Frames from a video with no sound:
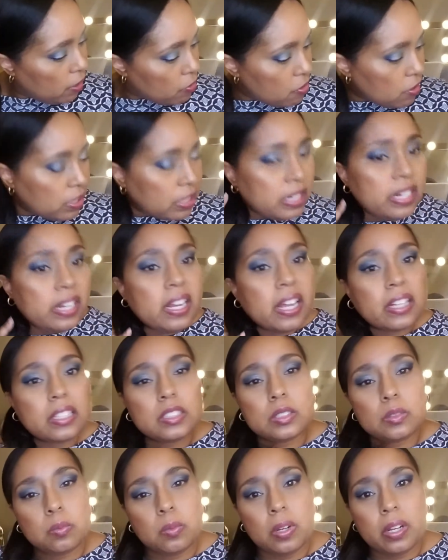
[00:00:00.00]
the
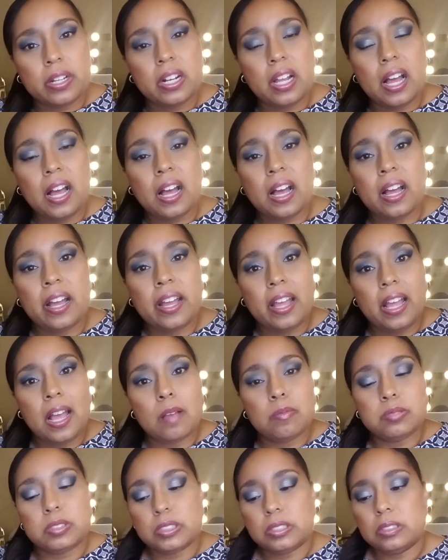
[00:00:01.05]
next one I
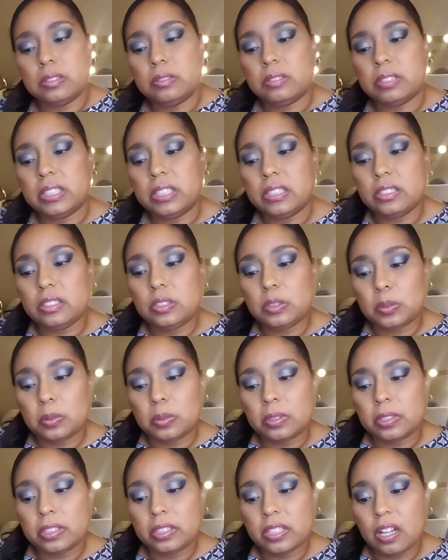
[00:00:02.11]
absolutely
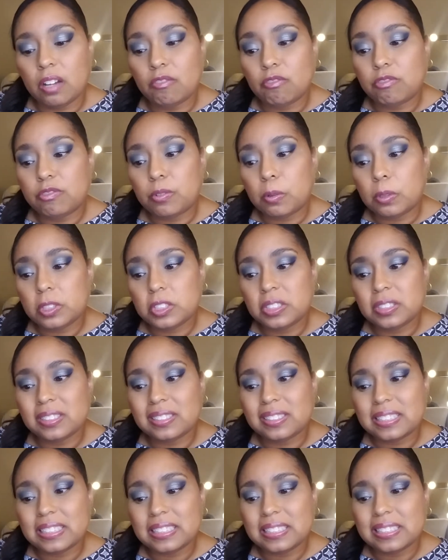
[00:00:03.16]
adored.
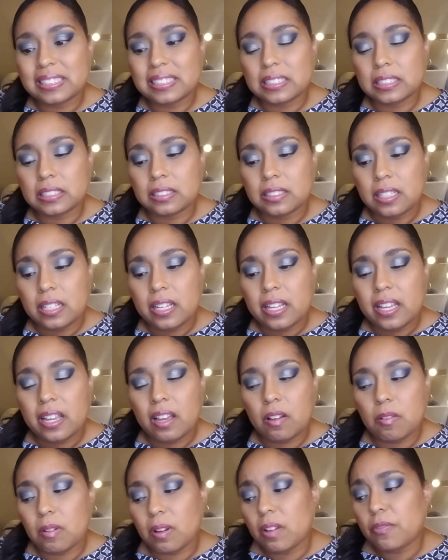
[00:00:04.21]
Unfortunately,
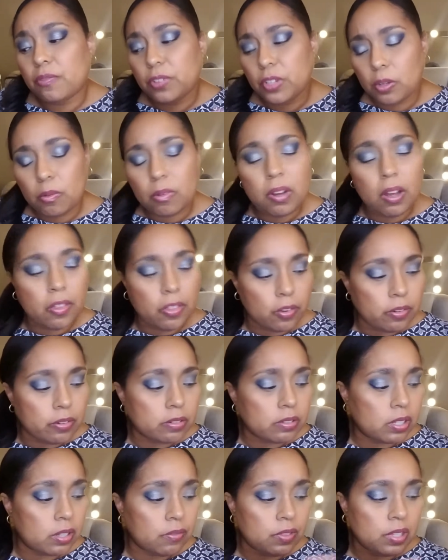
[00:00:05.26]
a few
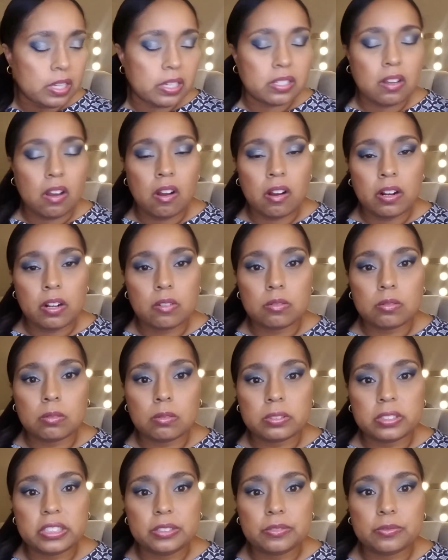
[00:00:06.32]
others of these aren't
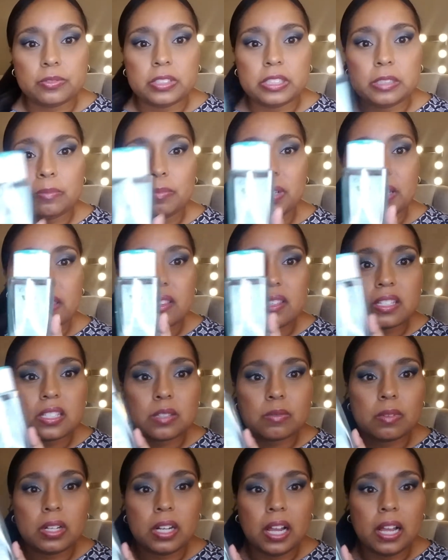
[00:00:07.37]
cruelty free, but this
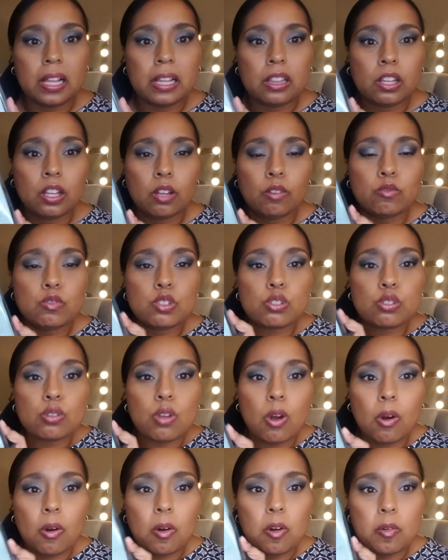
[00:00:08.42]
one I loved
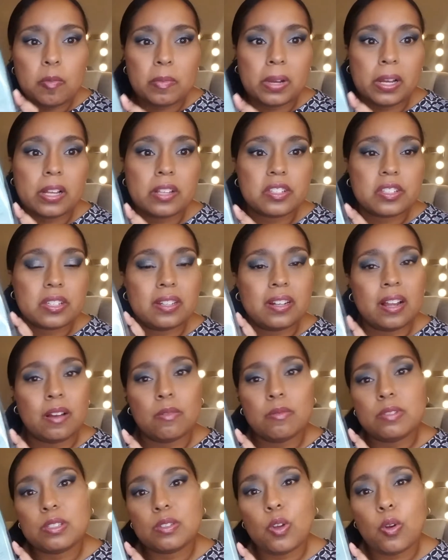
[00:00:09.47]
so much, and
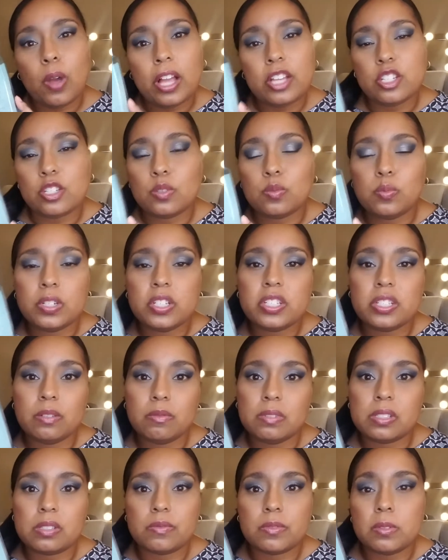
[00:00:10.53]
I just wish it
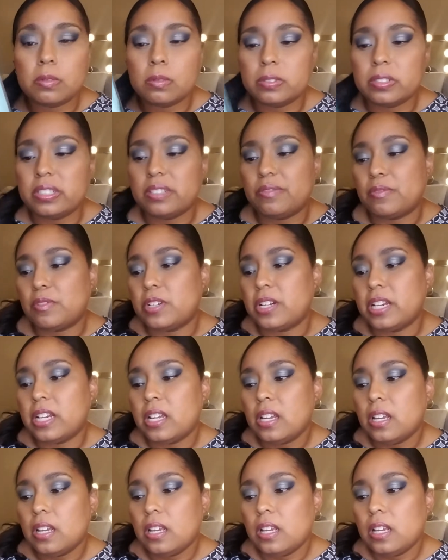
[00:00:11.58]
was cruelty free,
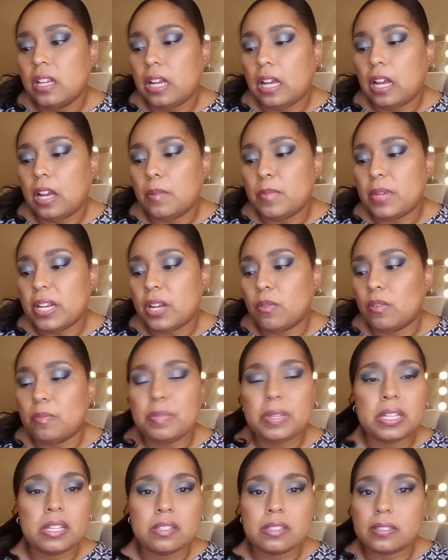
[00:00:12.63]
and it would
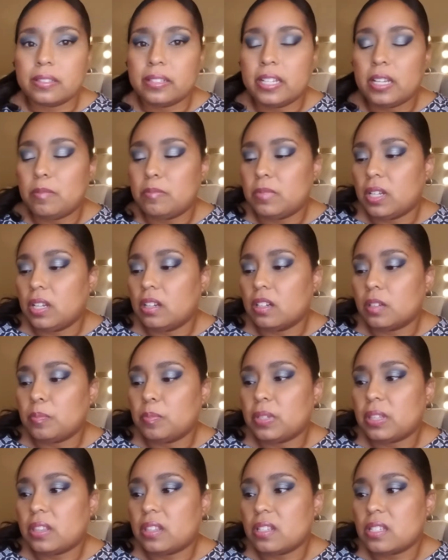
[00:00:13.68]
be a slam dunk.
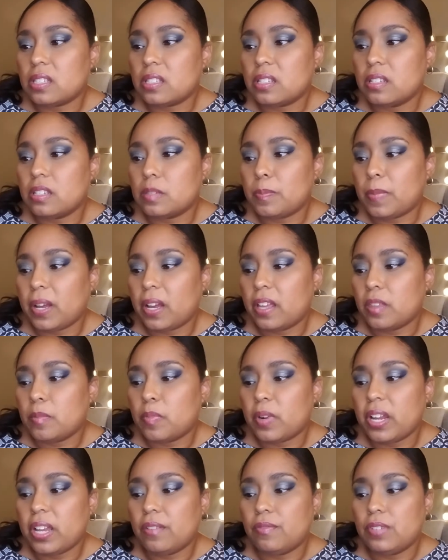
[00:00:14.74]
But this is by the
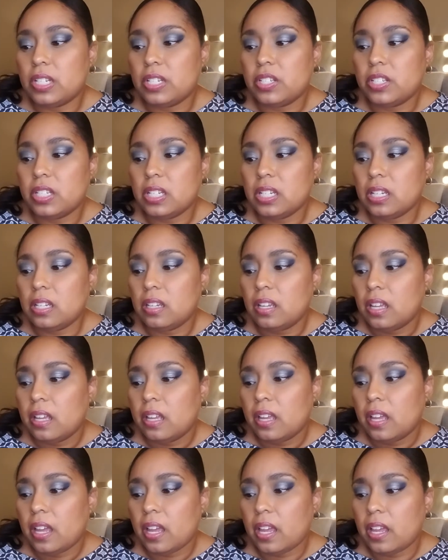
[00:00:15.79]
brand Vichy,
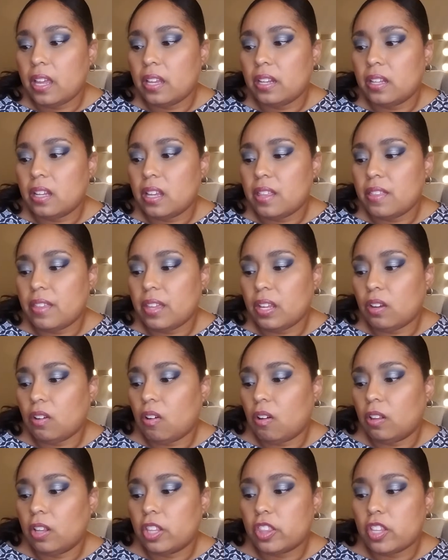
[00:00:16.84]
and they
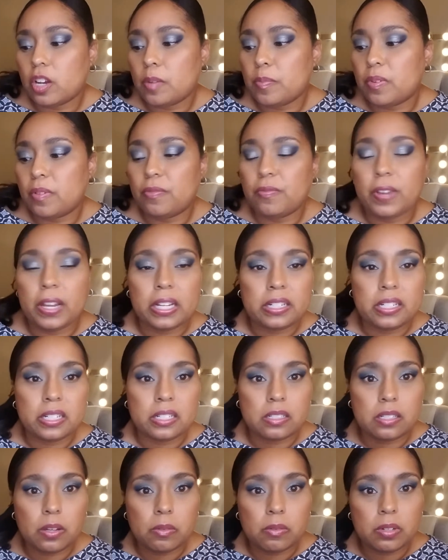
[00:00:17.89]
call it their perfecting
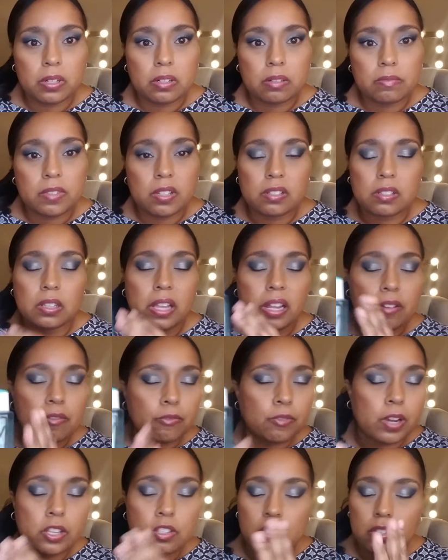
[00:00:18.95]
toner. There's a lot of
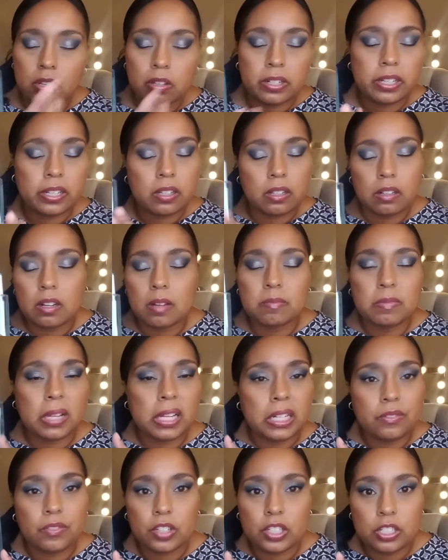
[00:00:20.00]
French on here. I'm not
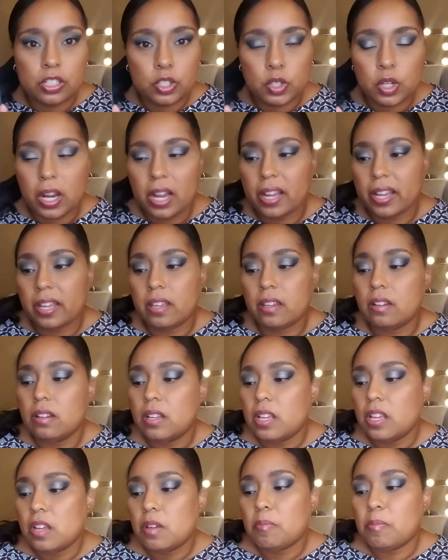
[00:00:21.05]
even gonna try it,
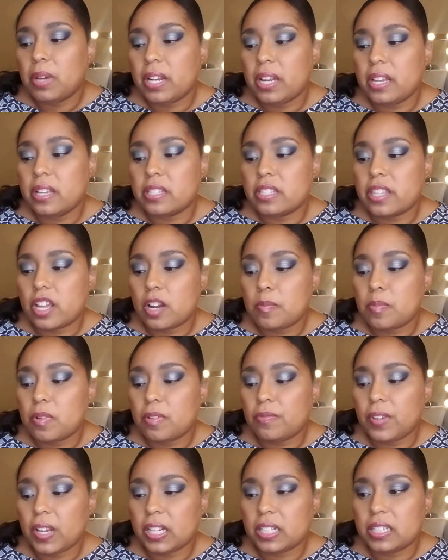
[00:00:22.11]
but it's their
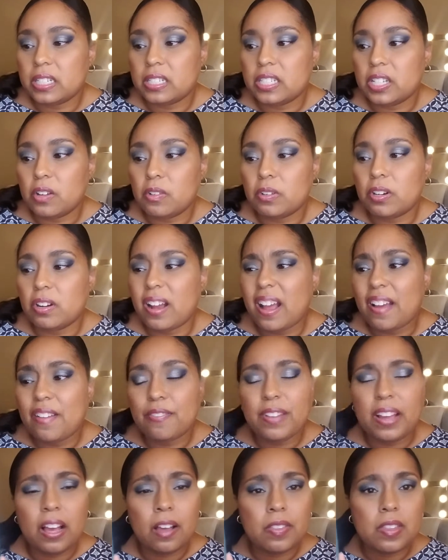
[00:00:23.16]
perfecting toner. I
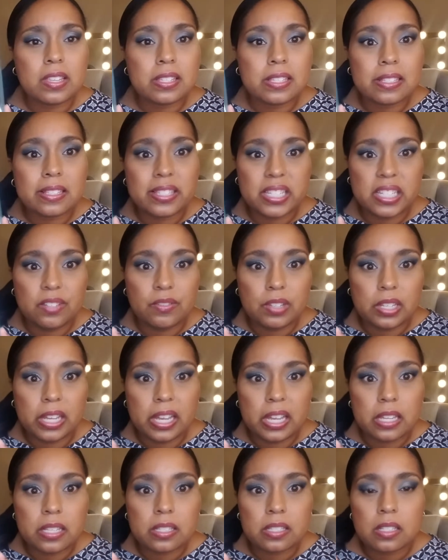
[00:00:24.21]
found this in
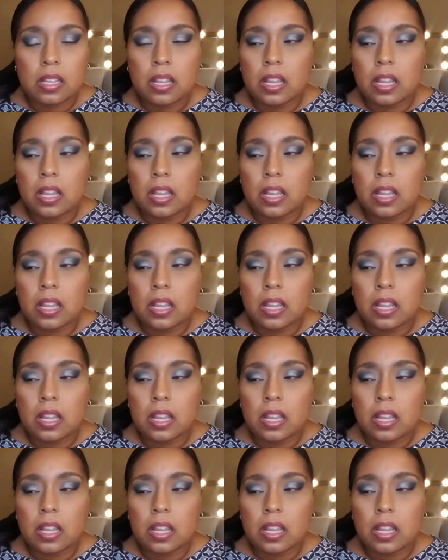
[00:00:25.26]
CVS,